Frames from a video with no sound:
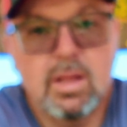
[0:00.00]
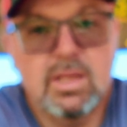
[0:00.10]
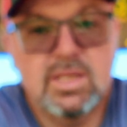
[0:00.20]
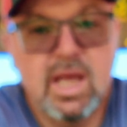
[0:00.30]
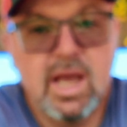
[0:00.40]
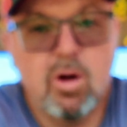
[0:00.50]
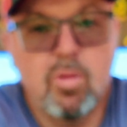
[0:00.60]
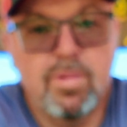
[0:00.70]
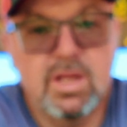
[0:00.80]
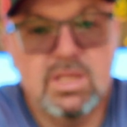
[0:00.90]
Let's say I
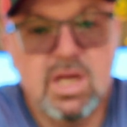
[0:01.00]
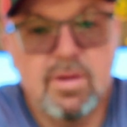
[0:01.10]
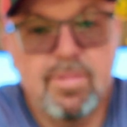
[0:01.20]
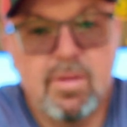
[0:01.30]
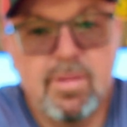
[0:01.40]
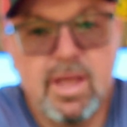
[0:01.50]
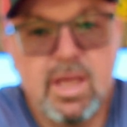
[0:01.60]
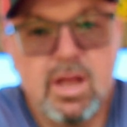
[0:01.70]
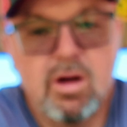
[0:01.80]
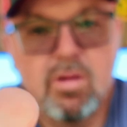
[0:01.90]
open this up and I'm
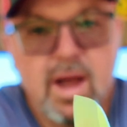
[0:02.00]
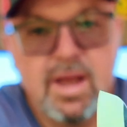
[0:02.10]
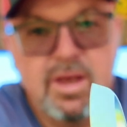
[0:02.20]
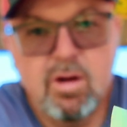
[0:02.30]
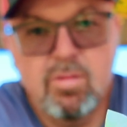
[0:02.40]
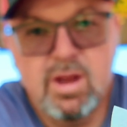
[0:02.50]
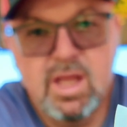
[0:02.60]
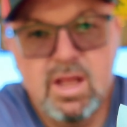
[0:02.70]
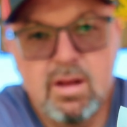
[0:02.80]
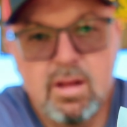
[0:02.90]
like, you know, I don't
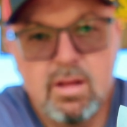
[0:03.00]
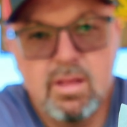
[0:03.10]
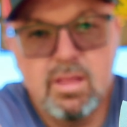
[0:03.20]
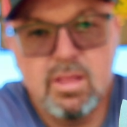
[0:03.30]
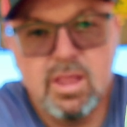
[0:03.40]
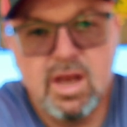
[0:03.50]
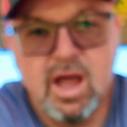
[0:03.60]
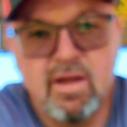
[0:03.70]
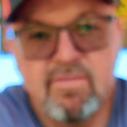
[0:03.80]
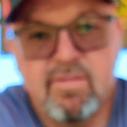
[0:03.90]
need the
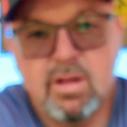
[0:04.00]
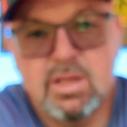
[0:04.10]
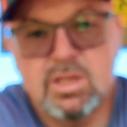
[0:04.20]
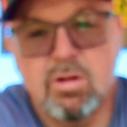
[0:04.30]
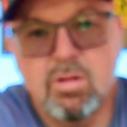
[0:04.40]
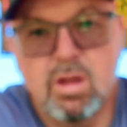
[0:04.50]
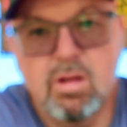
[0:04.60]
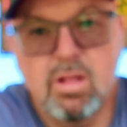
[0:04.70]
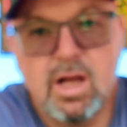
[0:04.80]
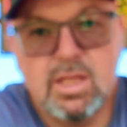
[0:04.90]
knife. So
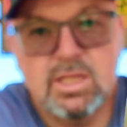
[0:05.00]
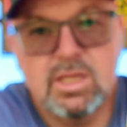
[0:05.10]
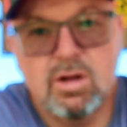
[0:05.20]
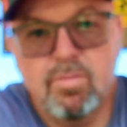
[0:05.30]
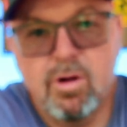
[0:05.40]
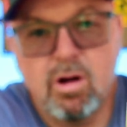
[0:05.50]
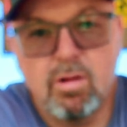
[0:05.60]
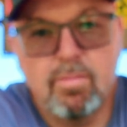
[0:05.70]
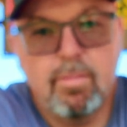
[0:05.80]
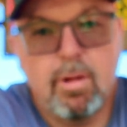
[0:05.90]
you lock this little bar
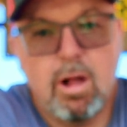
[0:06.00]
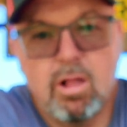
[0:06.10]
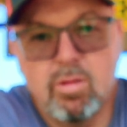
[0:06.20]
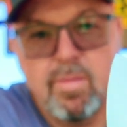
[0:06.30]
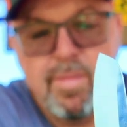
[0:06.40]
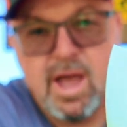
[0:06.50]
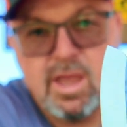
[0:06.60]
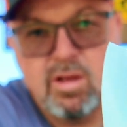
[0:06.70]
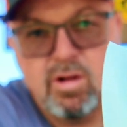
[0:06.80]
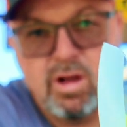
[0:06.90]
all the way
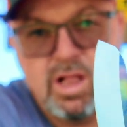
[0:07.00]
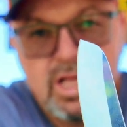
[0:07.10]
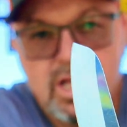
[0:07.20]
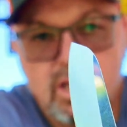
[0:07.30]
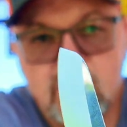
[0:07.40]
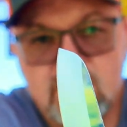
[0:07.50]
back. You'll hear it click. You'll